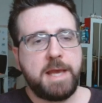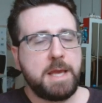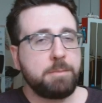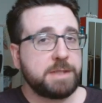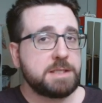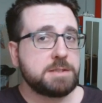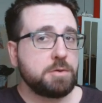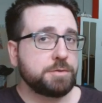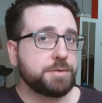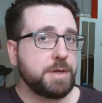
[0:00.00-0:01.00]
a
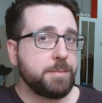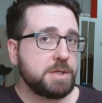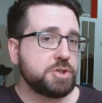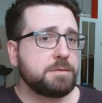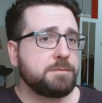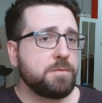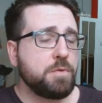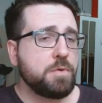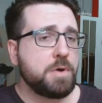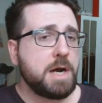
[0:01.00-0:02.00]
placeholder image
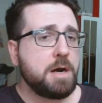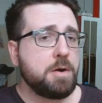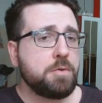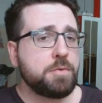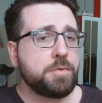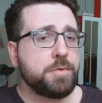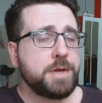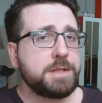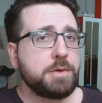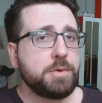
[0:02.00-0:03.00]
for our
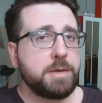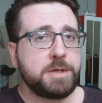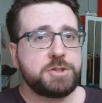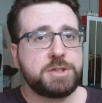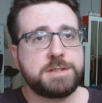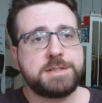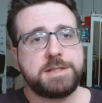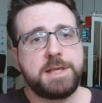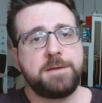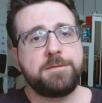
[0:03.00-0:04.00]
radio
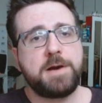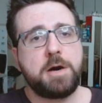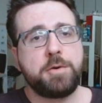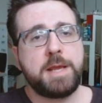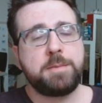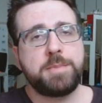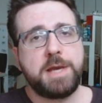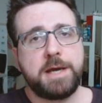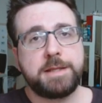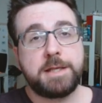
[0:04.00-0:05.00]
images if our
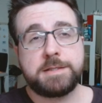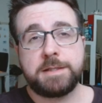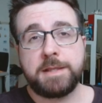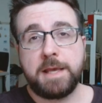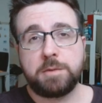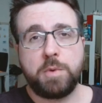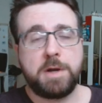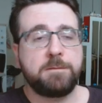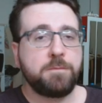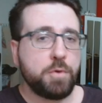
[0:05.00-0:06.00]
API doesn't get
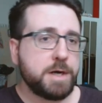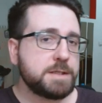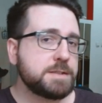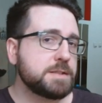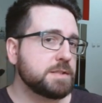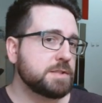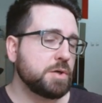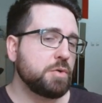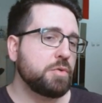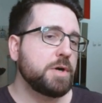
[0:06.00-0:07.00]
one for us.
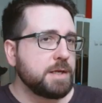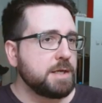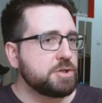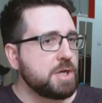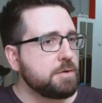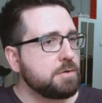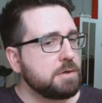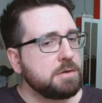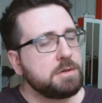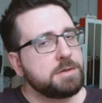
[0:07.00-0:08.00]
So in
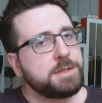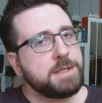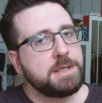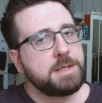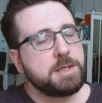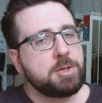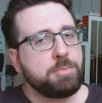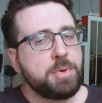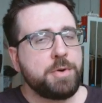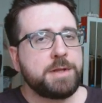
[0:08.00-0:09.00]
general, the
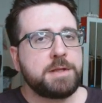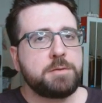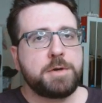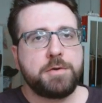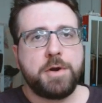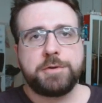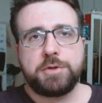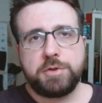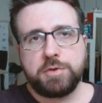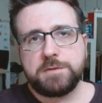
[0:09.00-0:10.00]
component that we are going
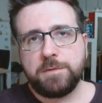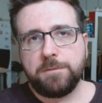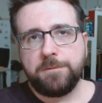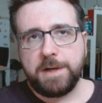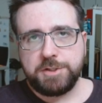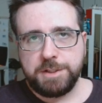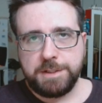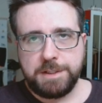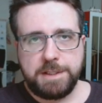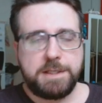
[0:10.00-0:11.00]
to use for
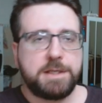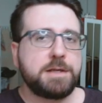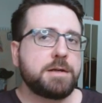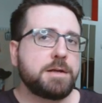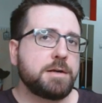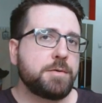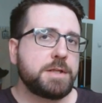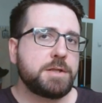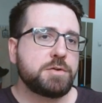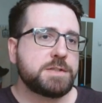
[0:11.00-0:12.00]
fetching the
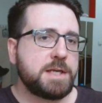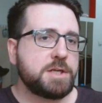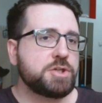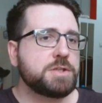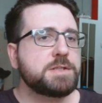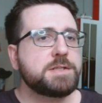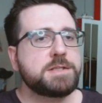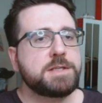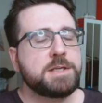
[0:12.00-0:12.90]
radio stations